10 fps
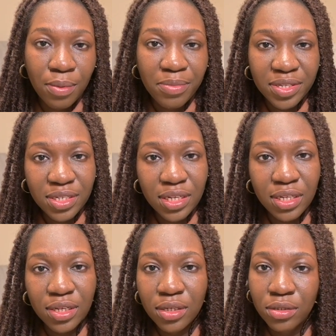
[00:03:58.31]

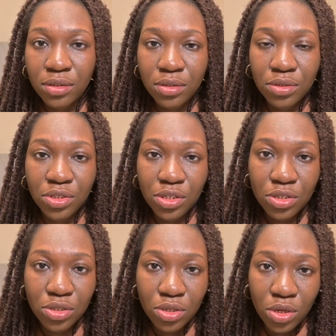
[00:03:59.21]
Basically, you
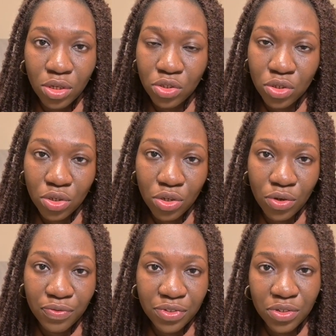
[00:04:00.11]
just turn on
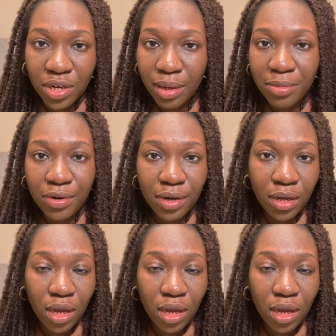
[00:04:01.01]
your video camera